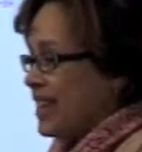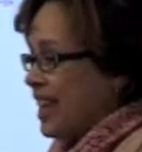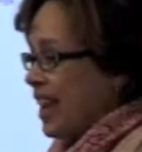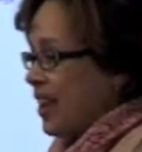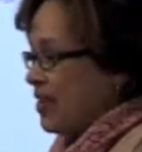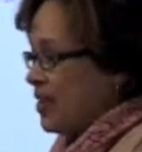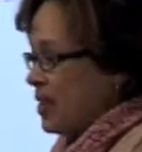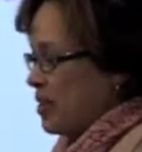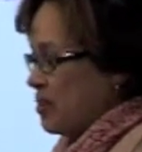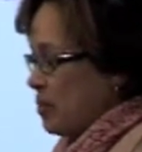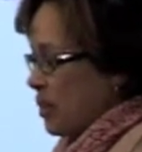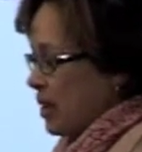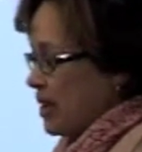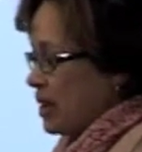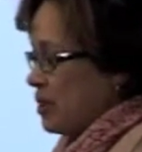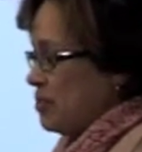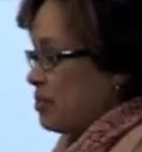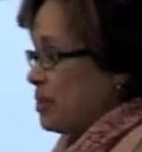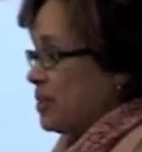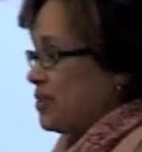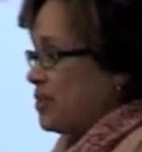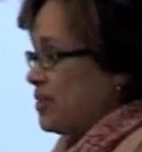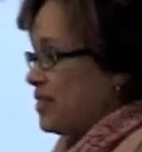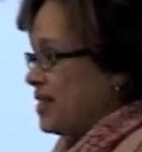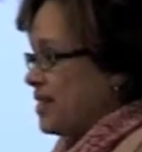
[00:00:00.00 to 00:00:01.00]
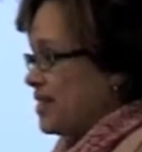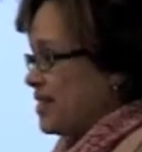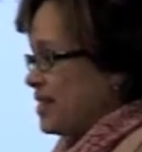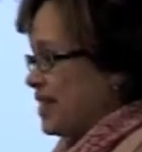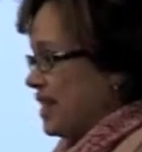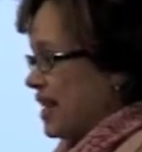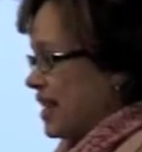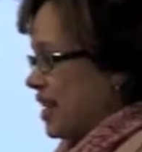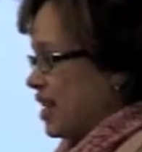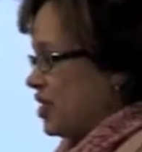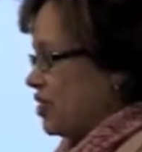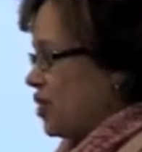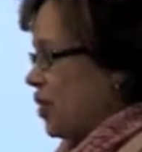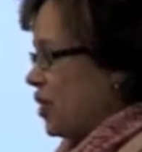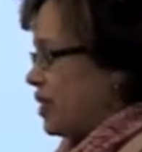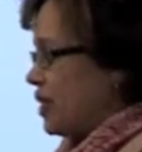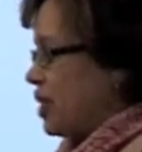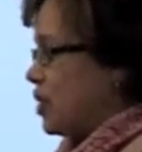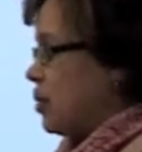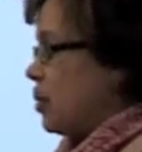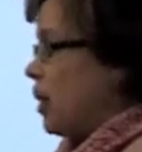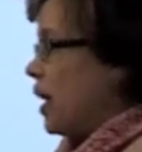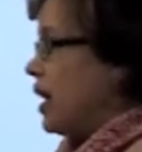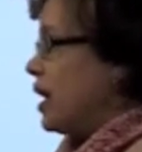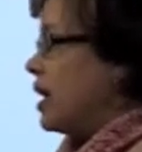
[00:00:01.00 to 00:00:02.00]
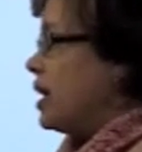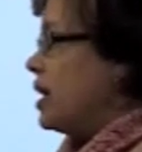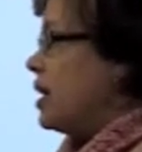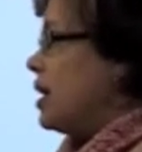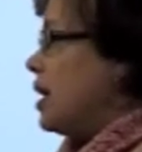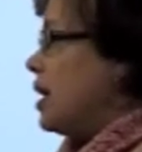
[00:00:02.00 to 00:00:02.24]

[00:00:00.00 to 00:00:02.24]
Everybody preferred the electronic way.